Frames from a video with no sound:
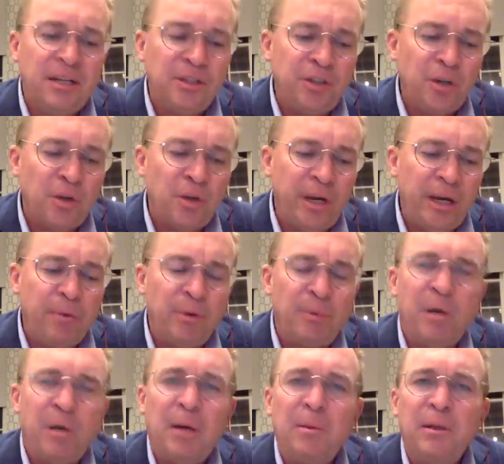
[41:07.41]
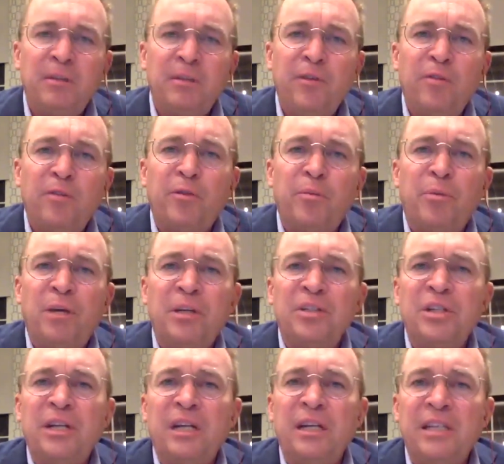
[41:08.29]
So a Republican vote for
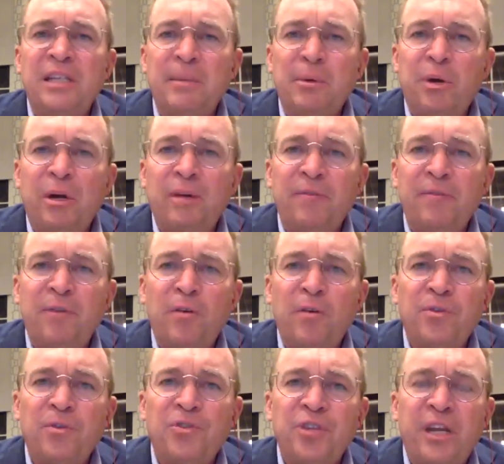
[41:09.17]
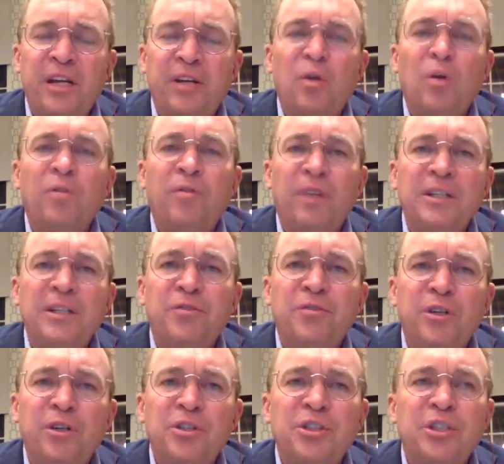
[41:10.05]
president, a Democrat vote for Senate, or vice
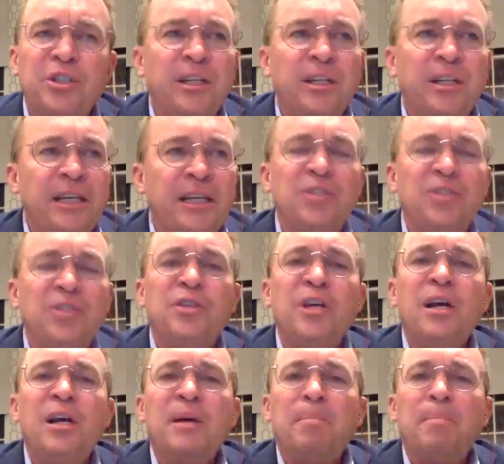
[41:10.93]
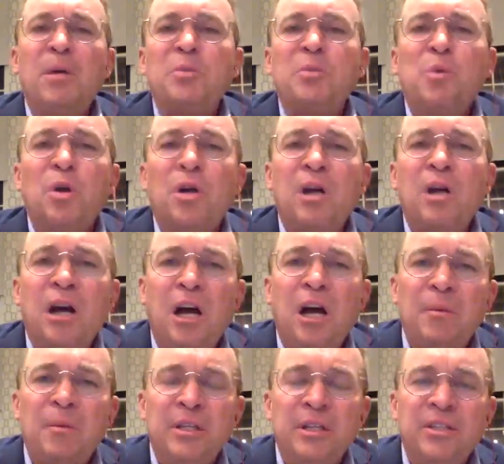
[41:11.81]
versa is much more
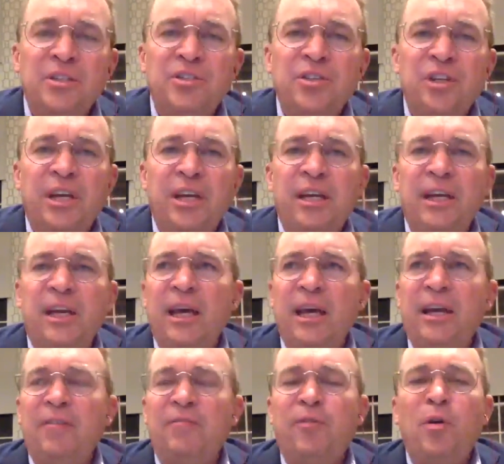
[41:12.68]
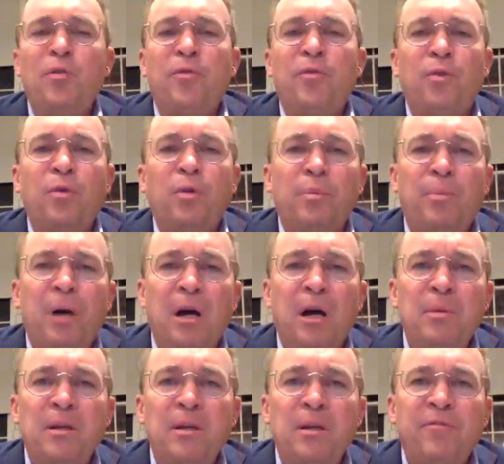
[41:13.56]
common than, say, a vote for a
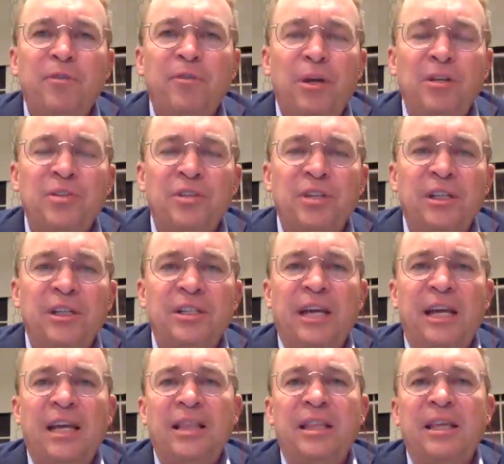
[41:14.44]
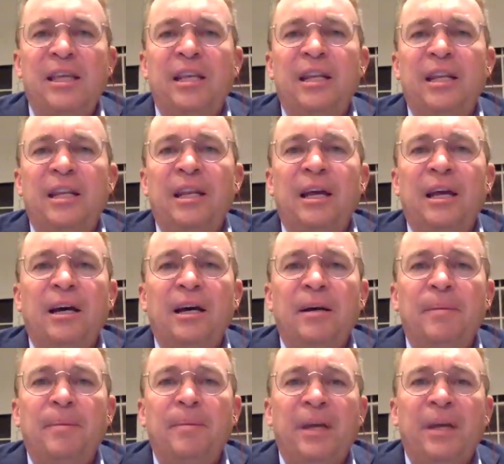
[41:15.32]
Republican for president and then
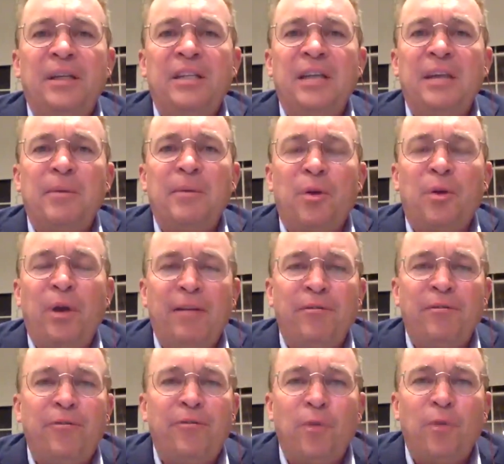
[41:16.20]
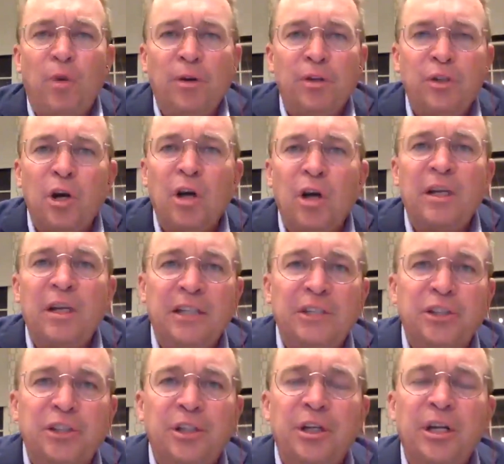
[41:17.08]
um, a Democrat for dog
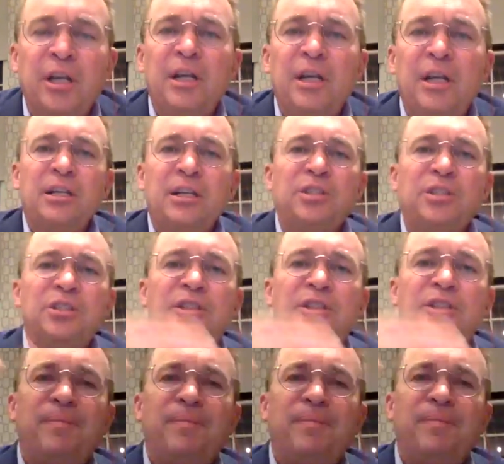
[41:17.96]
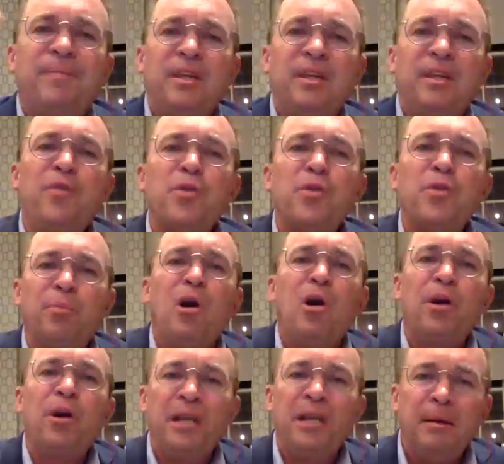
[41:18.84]
catcher. You just you vote your
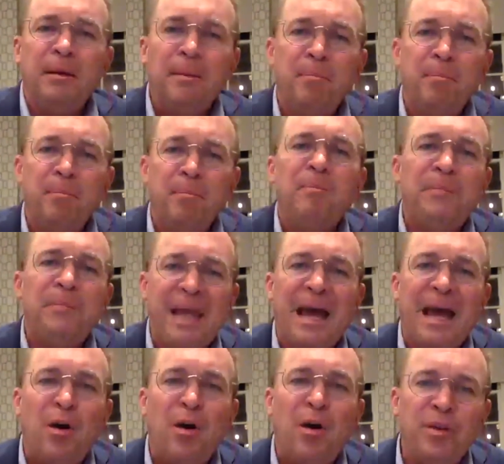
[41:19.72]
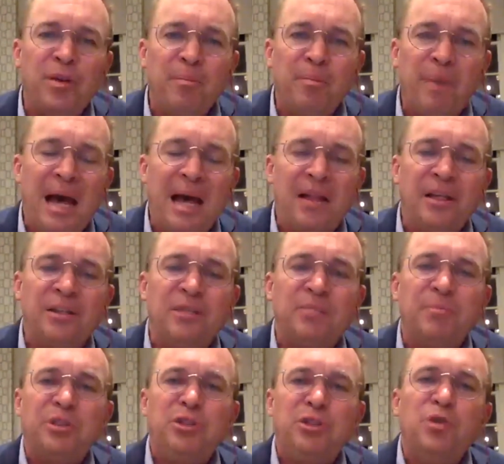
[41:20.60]
party down the ballot,
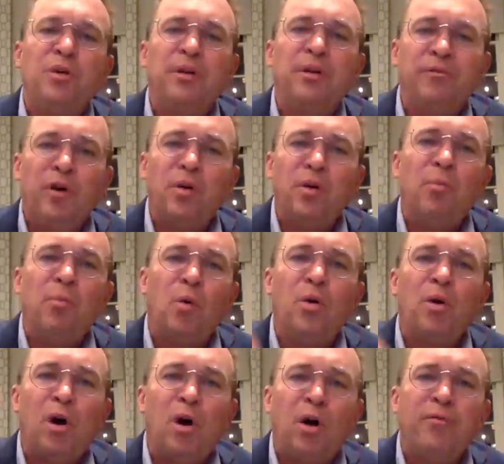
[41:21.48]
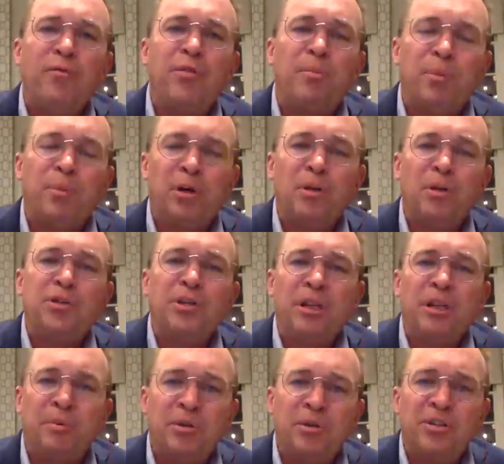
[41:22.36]
but you can vote more of the person and
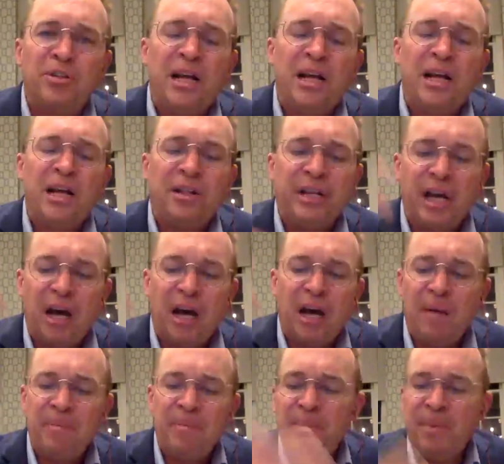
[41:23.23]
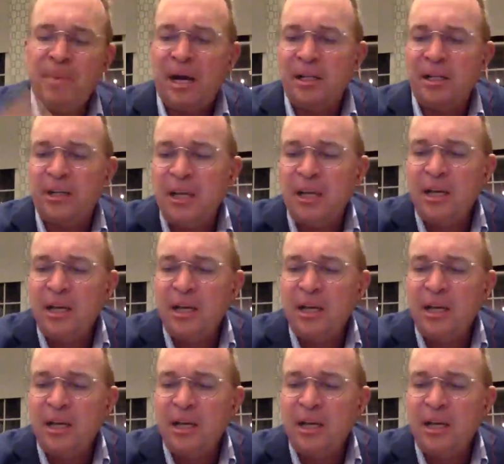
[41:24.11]
the personality up the ballot.